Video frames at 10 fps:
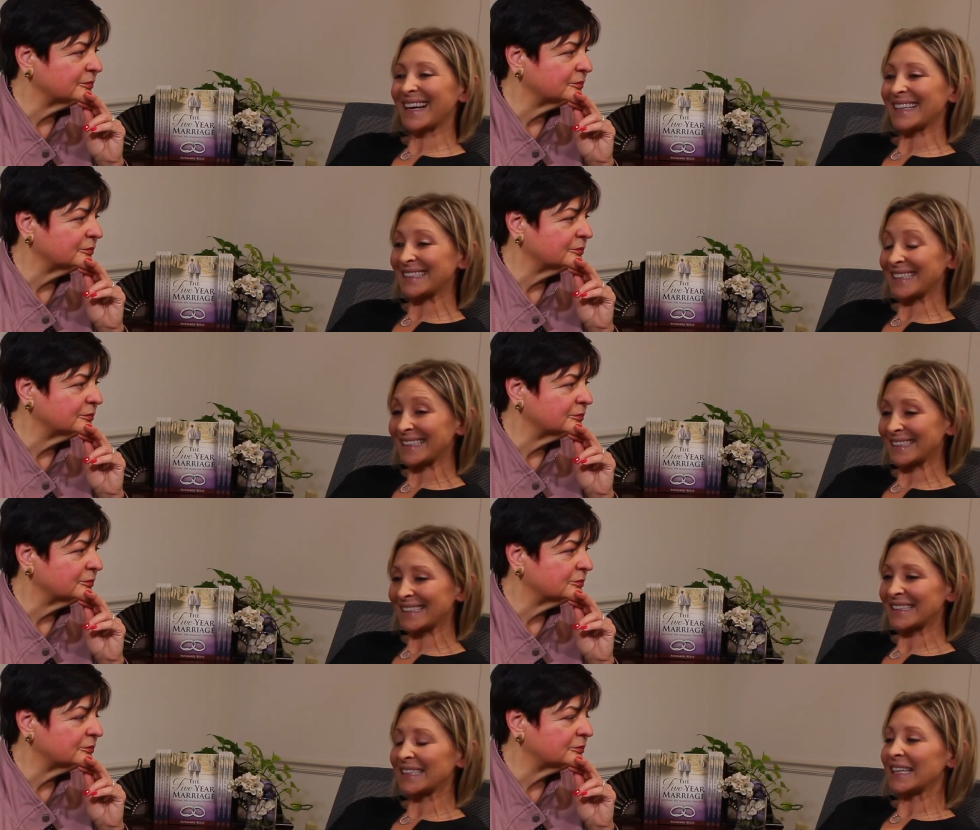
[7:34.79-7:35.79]
Speaker 1: I
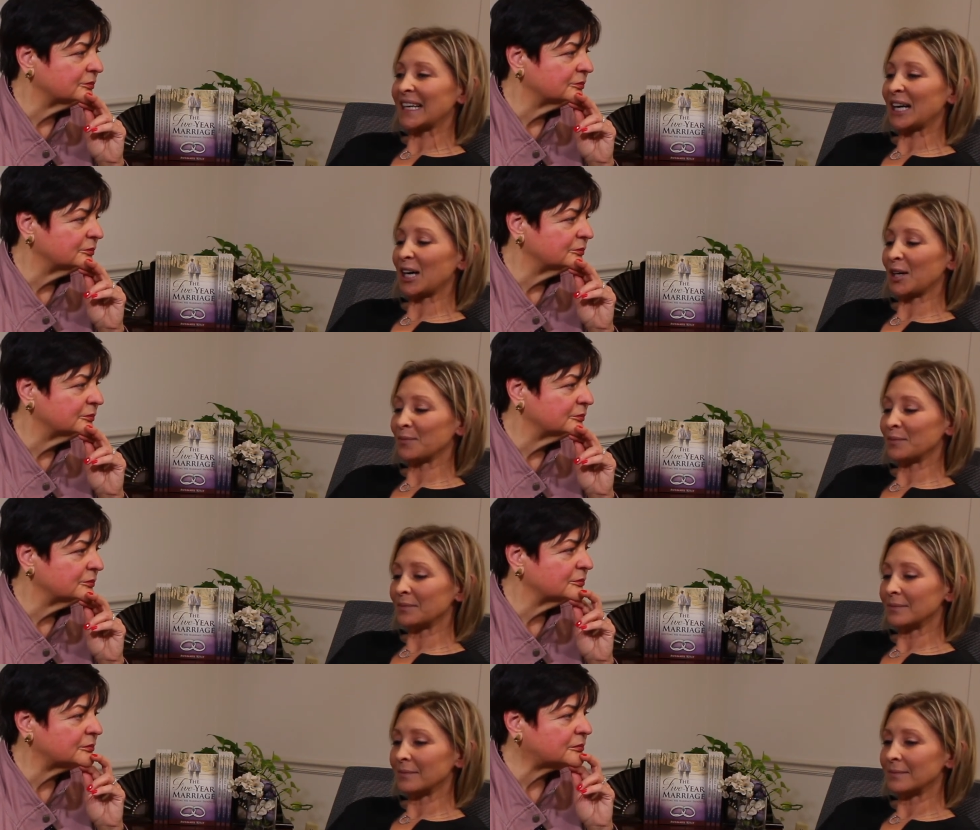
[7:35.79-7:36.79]
didn't.
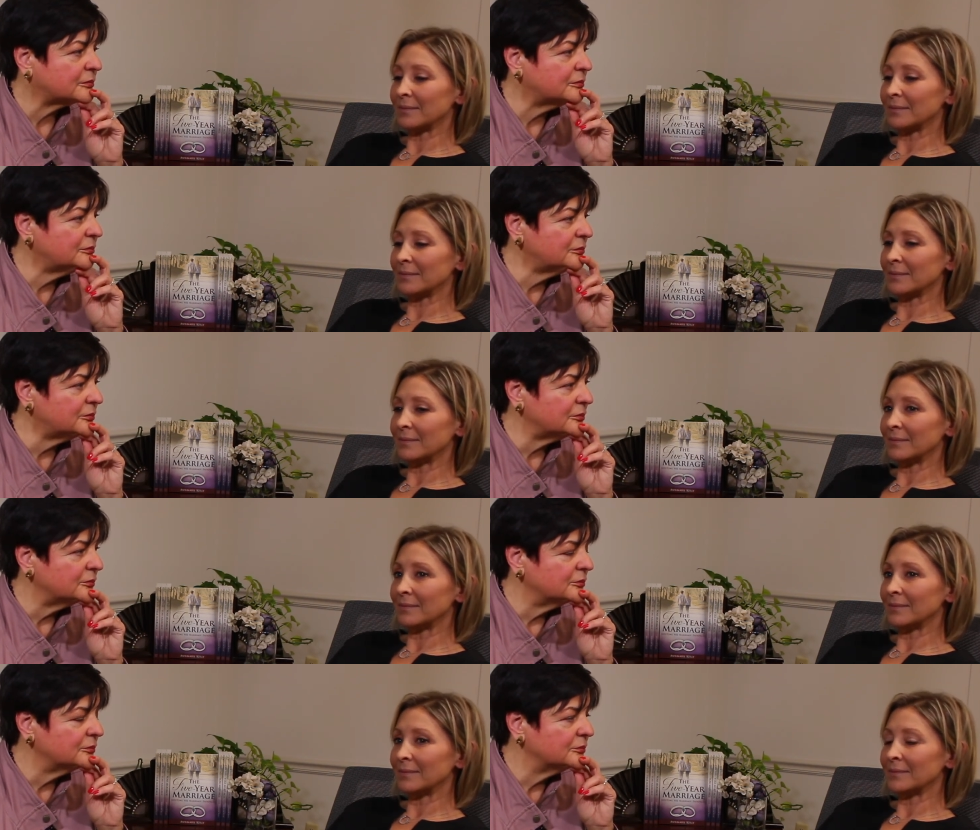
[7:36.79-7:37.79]
Um,
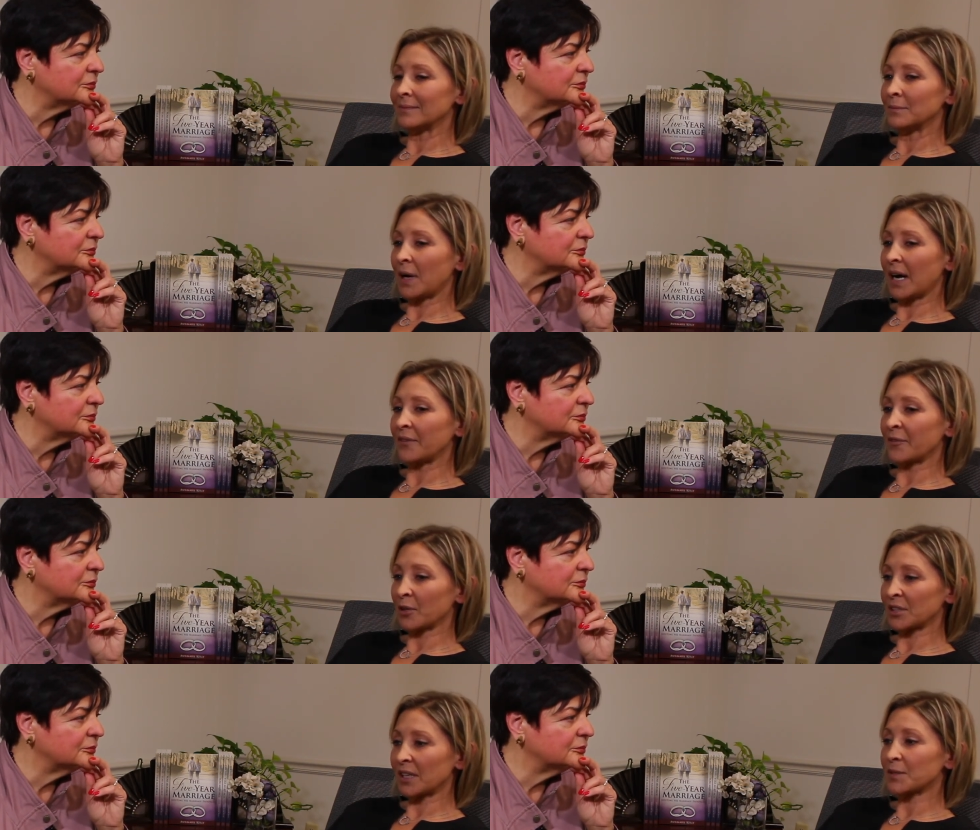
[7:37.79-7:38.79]
my
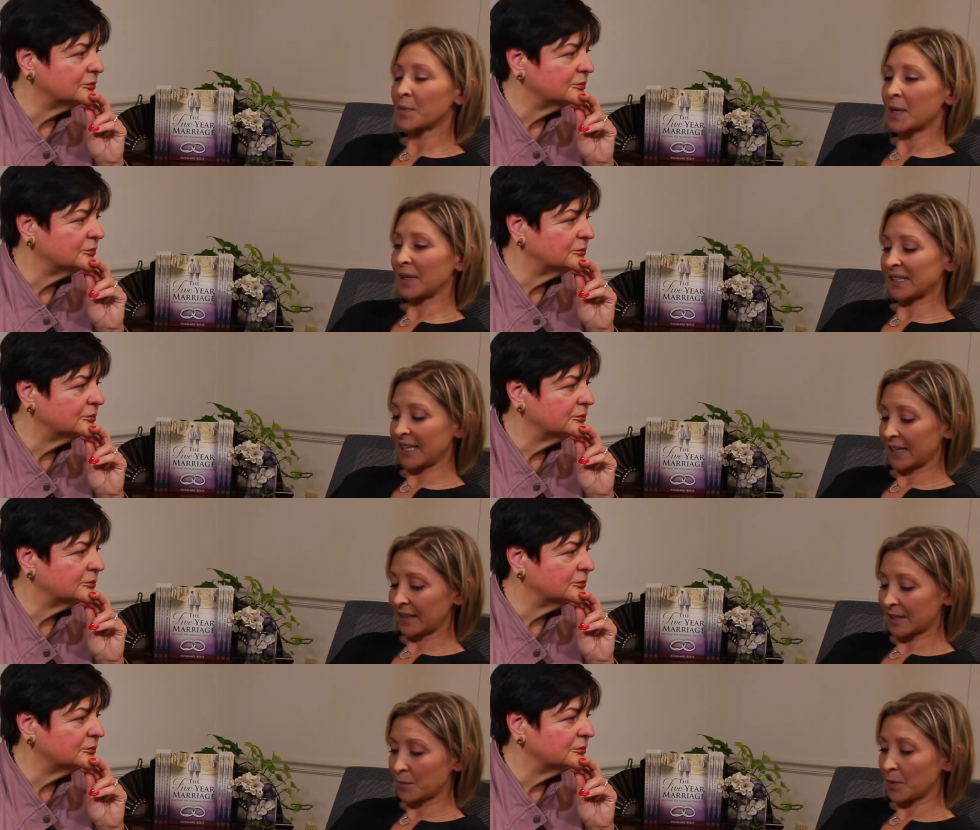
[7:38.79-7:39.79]
first husband and my
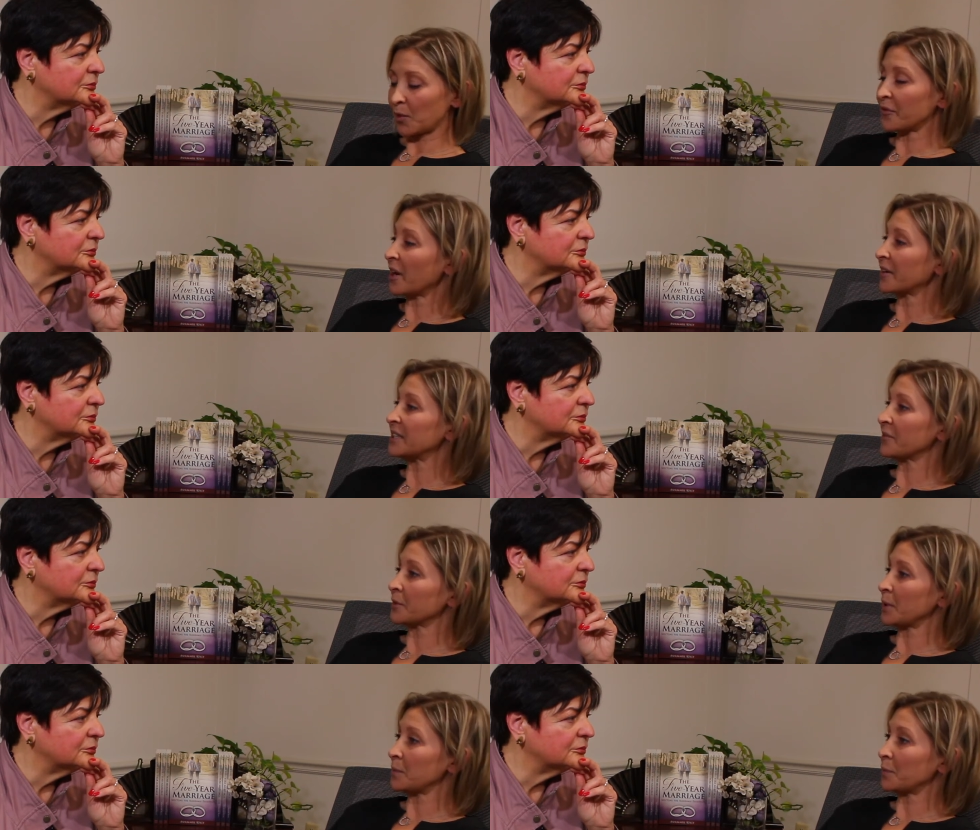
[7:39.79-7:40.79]
second husband were very
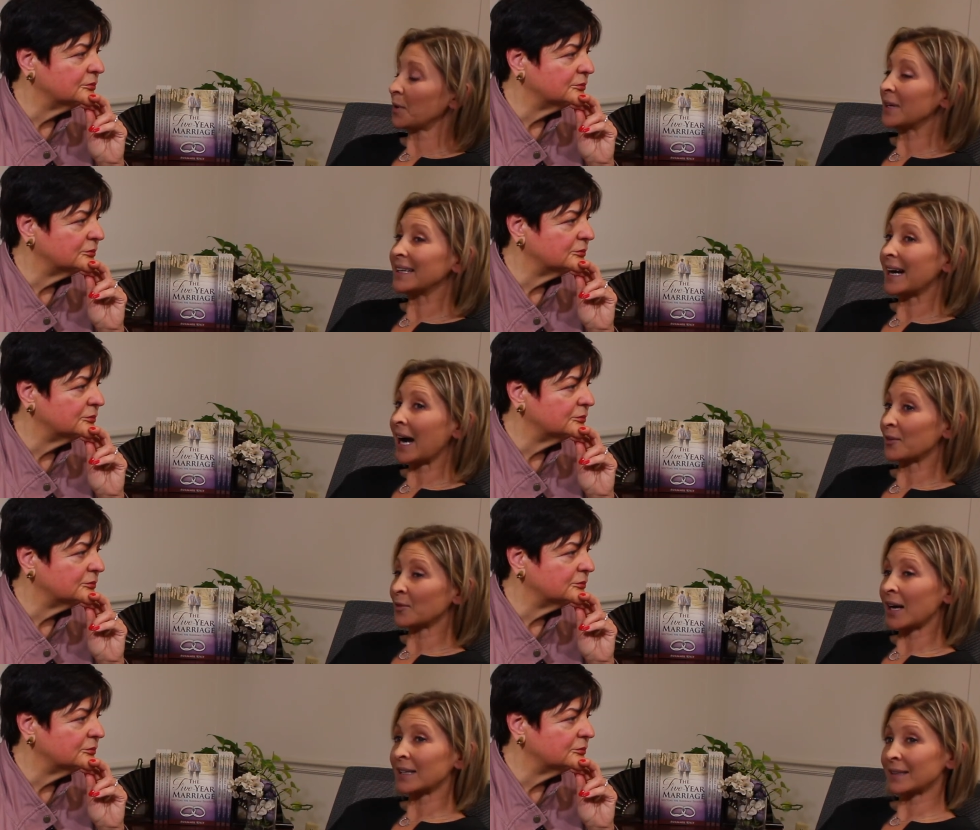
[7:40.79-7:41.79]
different people.
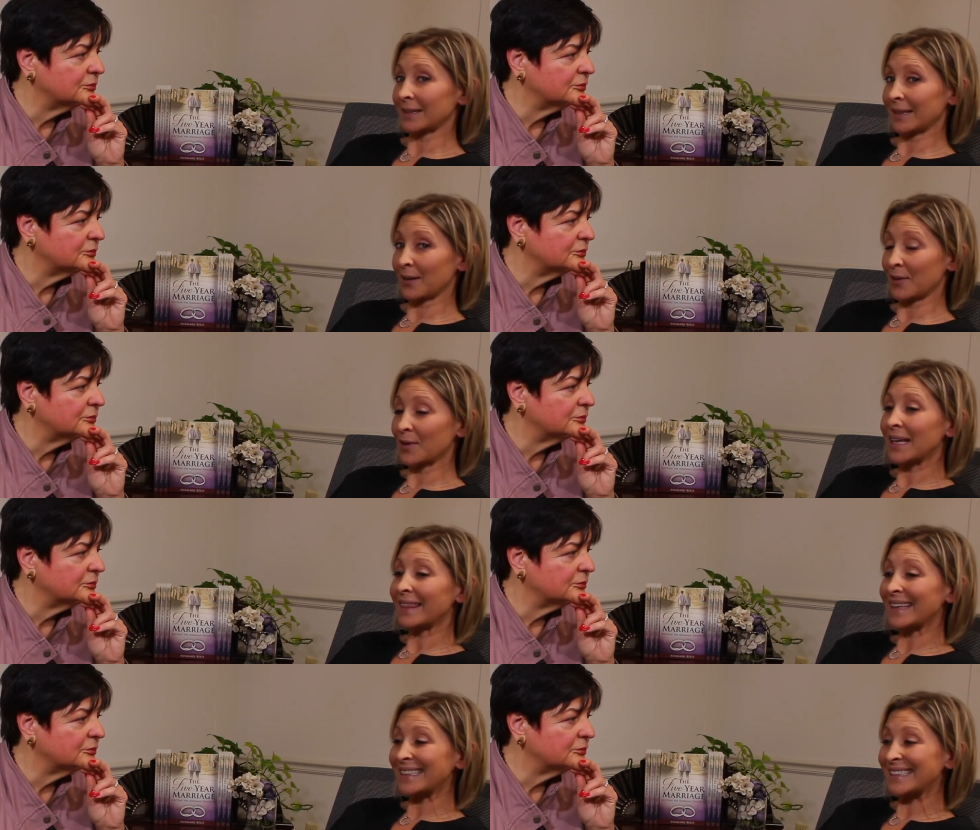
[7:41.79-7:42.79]
Ironically, though,
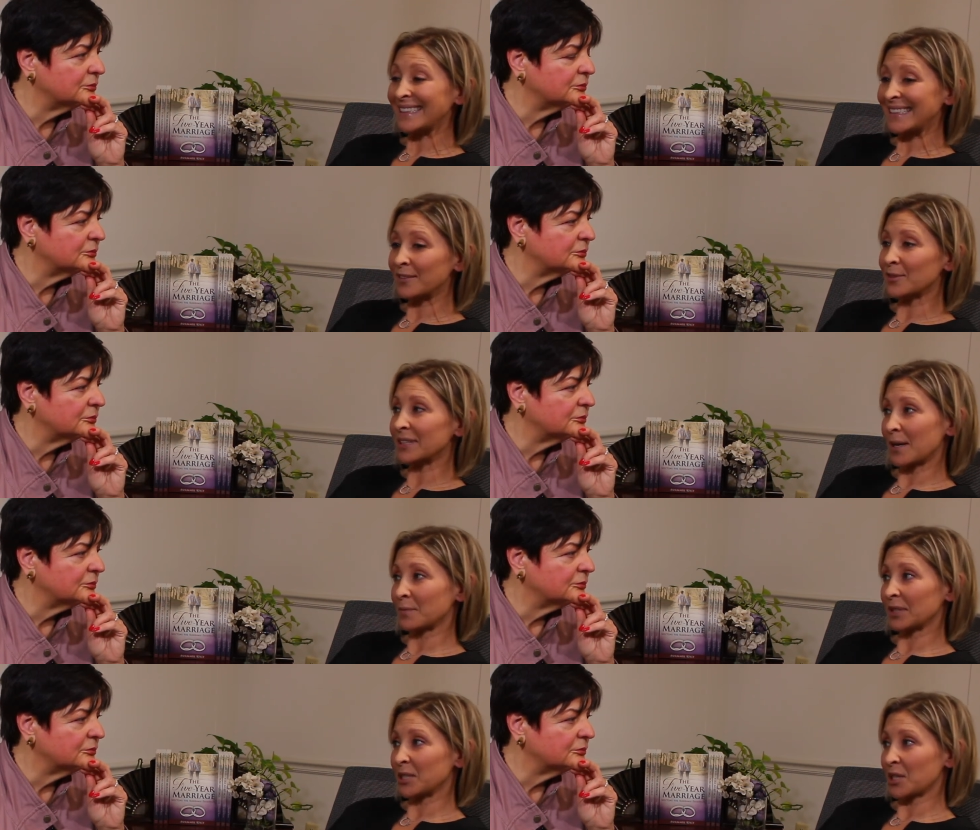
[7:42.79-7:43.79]
they did
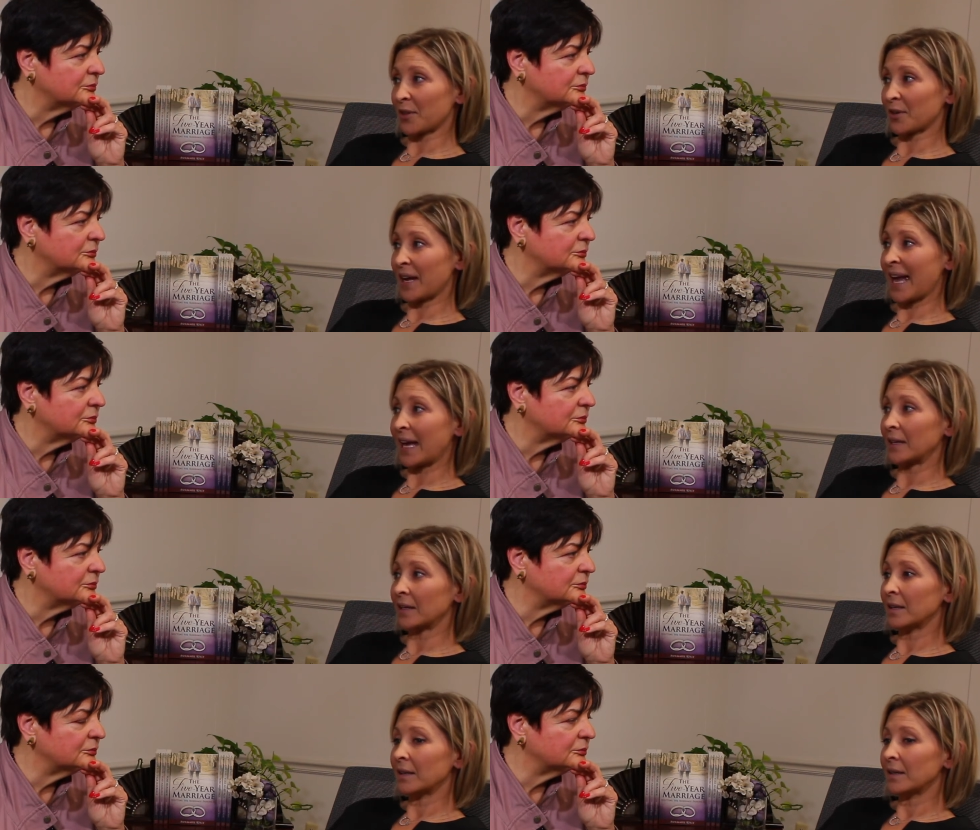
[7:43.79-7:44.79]
resemble each other, and